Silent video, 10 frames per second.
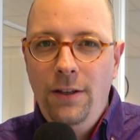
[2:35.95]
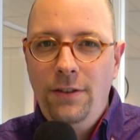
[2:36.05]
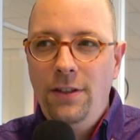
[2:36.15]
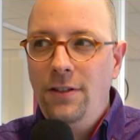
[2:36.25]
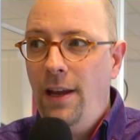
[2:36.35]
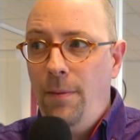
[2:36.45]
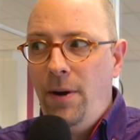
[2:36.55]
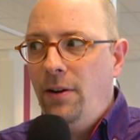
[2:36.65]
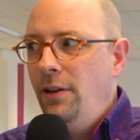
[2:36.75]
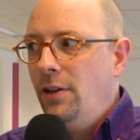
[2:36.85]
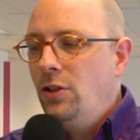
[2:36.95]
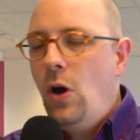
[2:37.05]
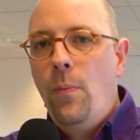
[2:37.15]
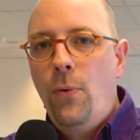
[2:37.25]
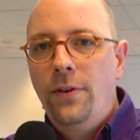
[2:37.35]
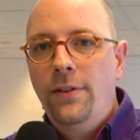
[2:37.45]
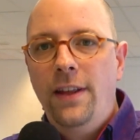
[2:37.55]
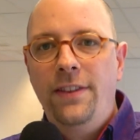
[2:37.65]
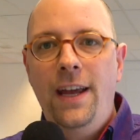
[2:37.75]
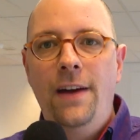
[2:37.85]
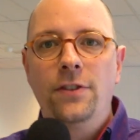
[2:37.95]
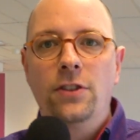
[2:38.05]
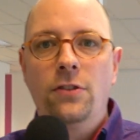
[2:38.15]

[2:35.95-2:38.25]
since they apparently are so important that they have the